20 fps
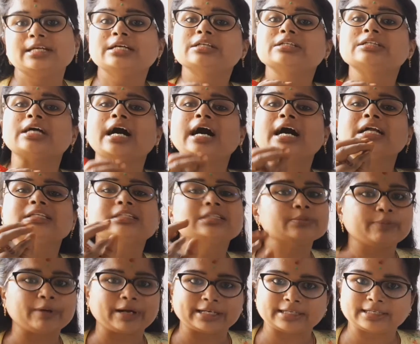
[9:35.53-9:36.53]
Charged
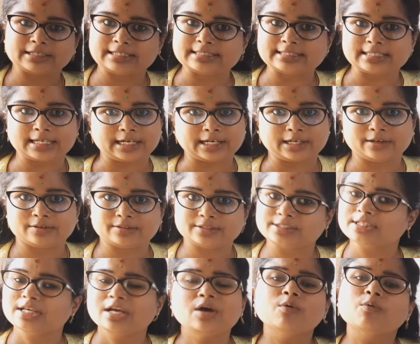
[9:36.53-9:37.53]
particles are ions.
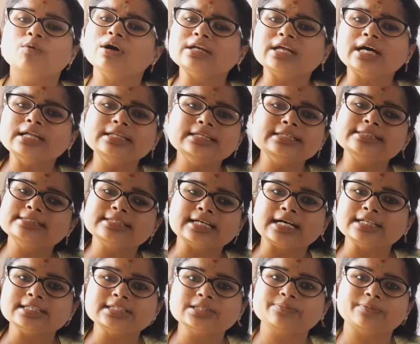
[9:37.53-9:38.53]
What are these
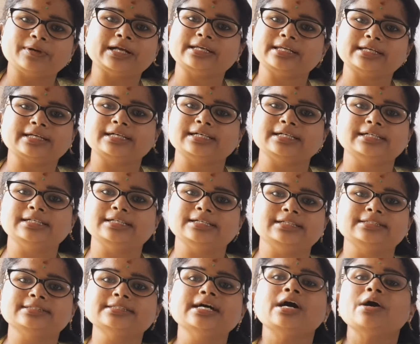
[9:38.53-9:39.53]
charged
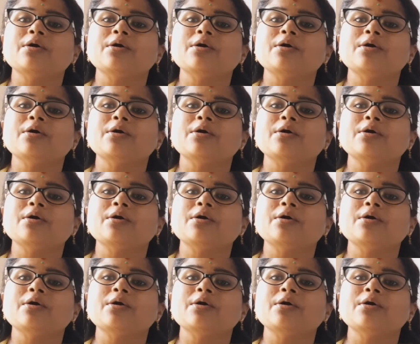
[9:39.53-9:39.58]
particles?